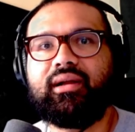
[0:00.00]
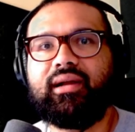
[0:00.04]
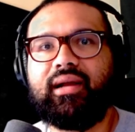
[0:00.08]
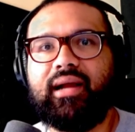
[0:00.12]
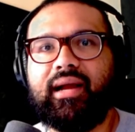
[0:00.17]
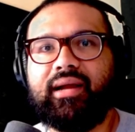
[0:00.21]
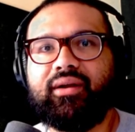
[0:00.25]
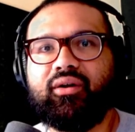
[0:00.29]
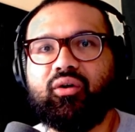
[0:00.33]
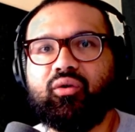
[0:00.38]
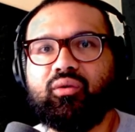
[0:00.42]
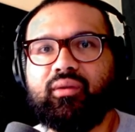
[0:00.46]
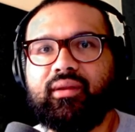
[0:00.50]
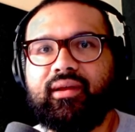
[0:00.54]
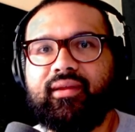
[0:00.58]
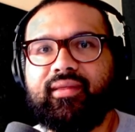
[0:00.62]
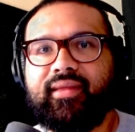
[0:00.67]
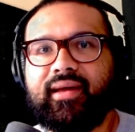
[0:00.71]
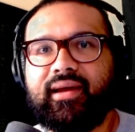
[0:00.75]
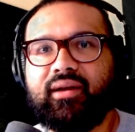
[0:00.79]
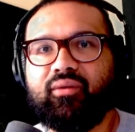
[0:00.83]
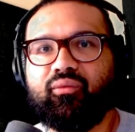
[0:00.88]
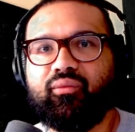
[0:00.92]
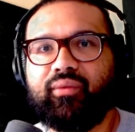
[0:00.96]
and only
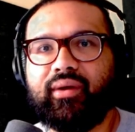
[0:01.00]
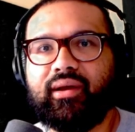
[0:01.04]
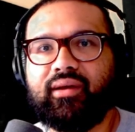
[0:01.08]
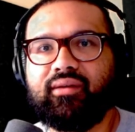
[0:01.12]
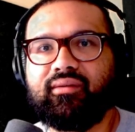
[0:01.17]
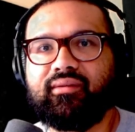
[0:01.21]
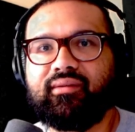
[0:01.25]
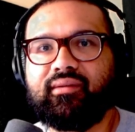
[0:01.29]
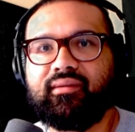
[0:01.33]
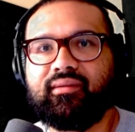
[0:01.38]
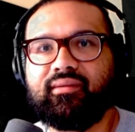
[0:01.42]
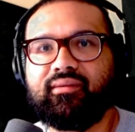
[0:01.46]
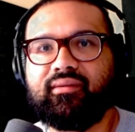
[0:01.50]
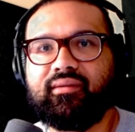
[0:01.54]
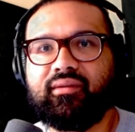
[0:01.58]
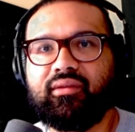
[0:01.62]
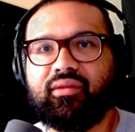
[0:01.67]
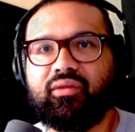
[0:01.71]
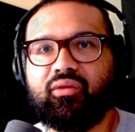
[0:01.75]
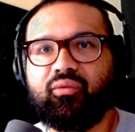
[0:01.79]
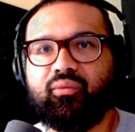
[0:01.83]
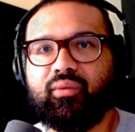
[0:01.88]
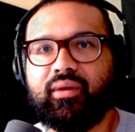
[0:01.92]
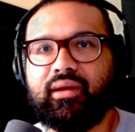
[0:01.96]
then raised to
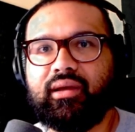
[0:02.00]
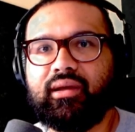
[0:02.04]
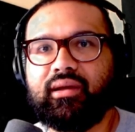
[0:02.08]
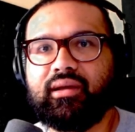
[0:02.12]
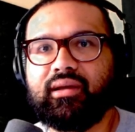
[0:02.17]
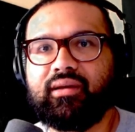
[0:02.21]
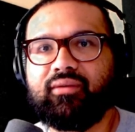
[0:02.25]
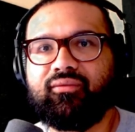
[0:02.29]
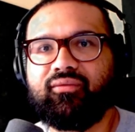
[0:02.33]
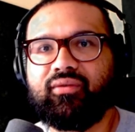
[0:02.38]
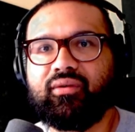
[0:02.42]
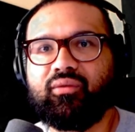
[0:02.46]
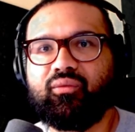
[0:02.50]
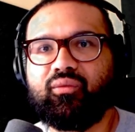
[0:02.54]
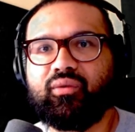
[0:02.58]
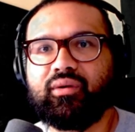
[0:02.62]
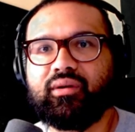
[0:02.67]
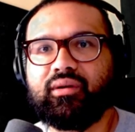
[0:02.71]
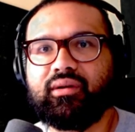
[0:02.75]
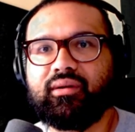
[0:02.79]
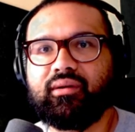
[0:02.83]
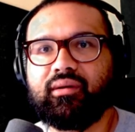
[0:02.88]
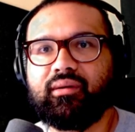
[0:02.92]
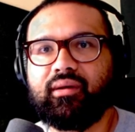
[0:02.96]
3 if it
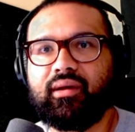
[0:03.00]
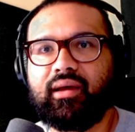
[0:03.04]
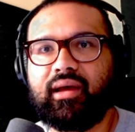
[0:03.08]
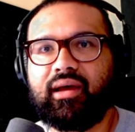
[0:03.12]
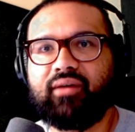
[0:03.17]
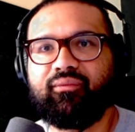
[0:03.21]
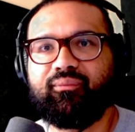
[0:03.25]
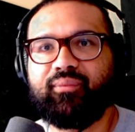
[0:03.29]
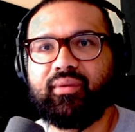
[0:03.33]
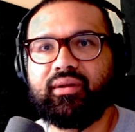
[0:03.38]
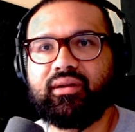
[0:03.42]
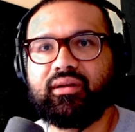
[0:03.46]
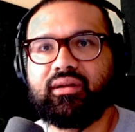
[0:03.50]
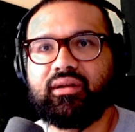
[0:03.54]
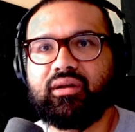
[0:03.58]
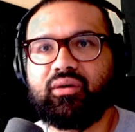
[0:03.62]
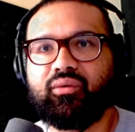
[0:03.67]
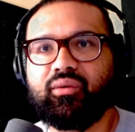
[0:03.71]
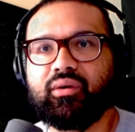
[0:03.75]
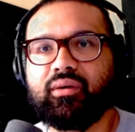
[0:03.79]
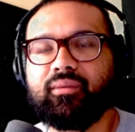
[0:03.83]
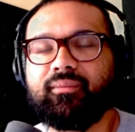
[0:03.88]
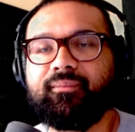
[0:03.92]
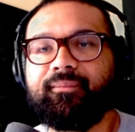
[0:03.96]
would have been
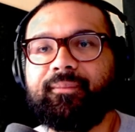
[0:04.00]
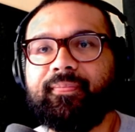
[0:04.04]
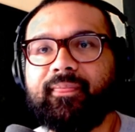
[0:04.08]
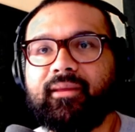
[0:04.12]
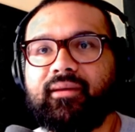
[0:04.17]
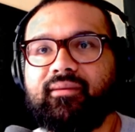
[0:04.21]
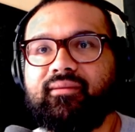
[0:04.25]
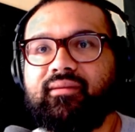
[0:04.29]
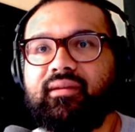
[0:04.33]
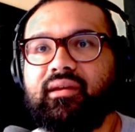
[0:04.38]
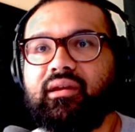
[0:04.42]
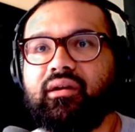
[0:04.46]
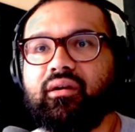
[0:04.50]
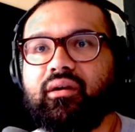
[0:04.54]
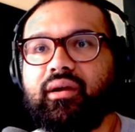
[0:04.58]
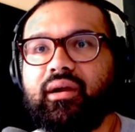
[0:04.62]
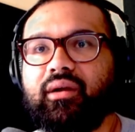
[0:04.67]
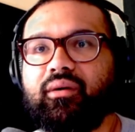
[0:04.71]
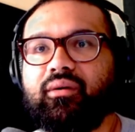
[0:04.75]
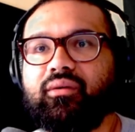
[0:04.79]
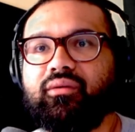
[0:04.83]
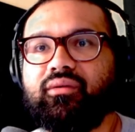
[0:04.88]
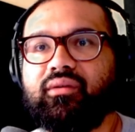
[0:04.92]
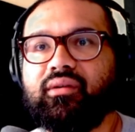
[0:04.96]
lower. Seeker
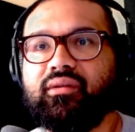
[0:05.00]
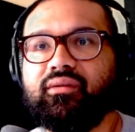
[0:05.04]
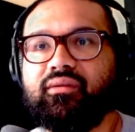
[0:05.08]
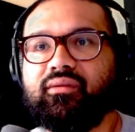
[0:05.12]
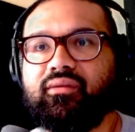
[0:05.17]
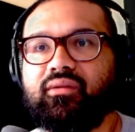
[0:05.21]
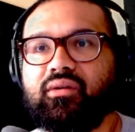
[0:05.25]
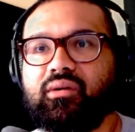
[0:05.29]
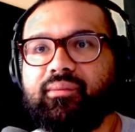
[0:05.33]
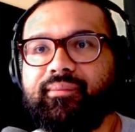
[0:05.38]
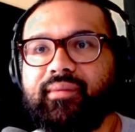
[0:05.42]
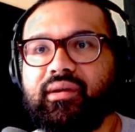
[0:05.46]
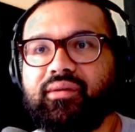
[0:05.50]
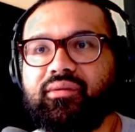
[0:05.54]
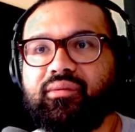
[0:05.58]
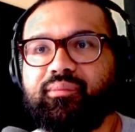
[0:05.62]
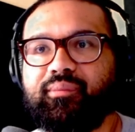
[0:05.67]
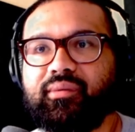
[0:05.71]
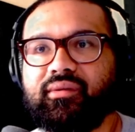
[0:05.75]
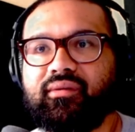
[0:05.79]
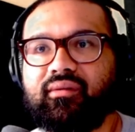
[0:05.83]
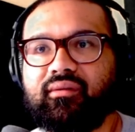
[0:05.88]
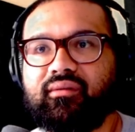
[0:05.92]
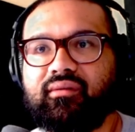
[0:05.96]
arrows can still miss,
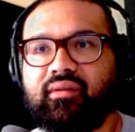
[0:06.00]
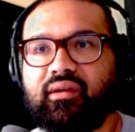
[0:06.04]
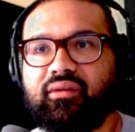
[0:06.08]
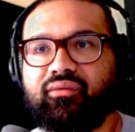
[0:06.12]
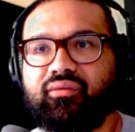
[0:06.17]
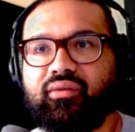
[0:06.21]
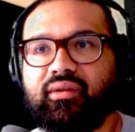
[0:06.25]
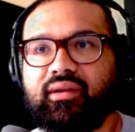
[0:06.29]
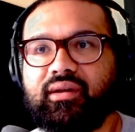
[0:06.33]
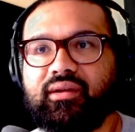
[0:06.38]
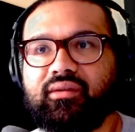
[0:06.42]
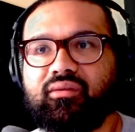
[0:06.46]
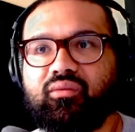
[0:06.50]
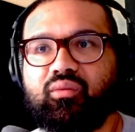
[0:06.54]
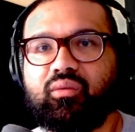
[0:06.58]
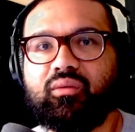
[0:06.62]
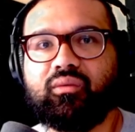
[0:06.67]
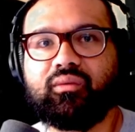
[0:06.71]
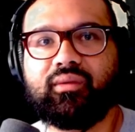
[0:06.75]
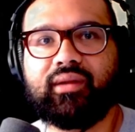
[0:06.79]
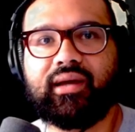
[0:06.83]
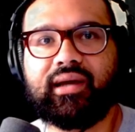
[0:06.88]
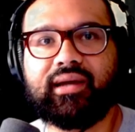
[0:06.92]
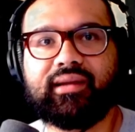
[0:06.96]
but successful hits
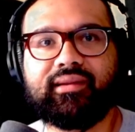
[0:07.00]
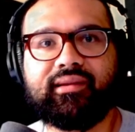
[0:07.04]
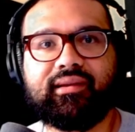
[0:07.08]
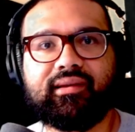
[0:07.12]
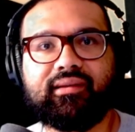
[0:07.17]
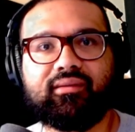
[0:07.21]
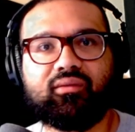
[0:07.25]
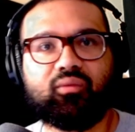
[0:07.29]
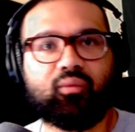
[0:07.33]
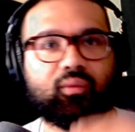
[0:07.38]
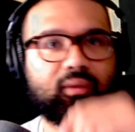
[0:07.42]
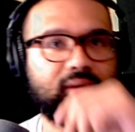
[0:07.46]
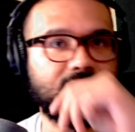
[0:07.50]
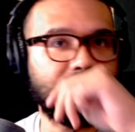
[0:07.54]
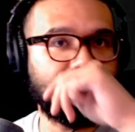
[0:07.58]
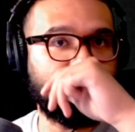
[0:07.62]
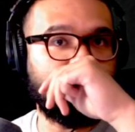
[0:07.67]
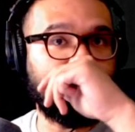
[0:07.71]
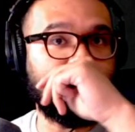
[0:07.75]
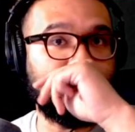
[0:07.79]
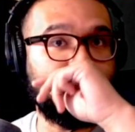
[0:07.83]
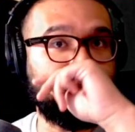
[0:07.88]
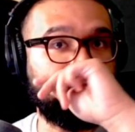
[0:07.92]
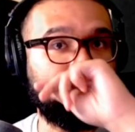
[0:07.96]
won't land as 1s
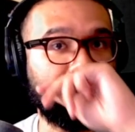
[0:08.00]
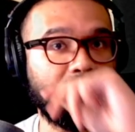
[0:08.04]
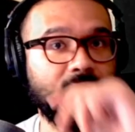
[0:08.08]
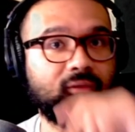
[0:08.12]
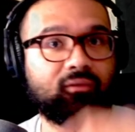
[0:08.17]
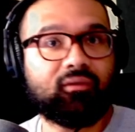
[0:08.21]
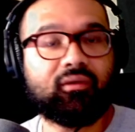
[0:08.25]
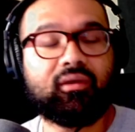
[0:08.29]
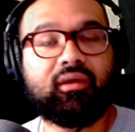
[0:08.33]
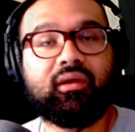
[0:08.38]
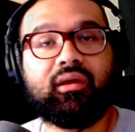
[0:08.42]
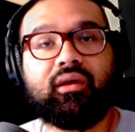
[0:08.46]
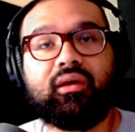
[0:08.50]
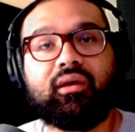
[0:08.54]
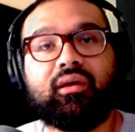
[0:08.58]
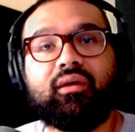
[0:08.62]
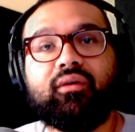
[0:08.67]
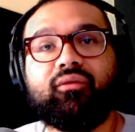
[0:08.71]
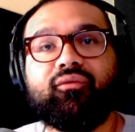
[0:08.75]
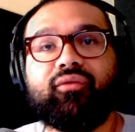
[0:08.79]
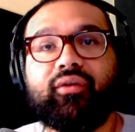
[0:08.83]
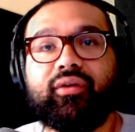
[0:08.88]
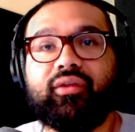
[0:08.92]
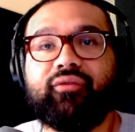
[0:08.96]
or 2s
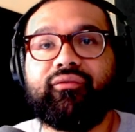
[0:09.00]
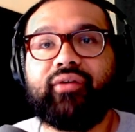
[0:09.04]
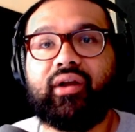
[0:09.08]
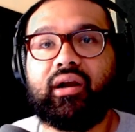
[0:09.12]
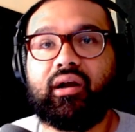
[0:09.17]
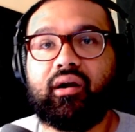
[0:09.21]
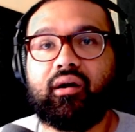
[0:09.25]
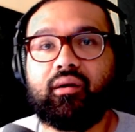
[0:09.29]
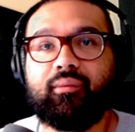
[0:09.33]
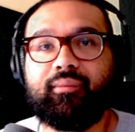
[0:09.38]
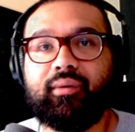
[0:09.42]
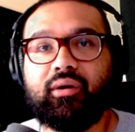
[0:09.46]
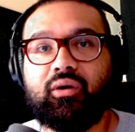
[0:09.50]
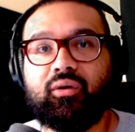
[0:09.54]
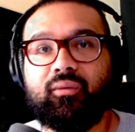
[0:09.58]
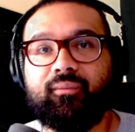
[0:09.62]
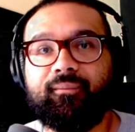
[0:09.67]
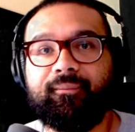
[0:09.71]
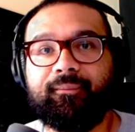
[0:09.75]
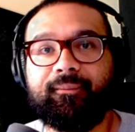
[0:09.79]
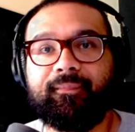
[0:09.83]
for the Venator bow.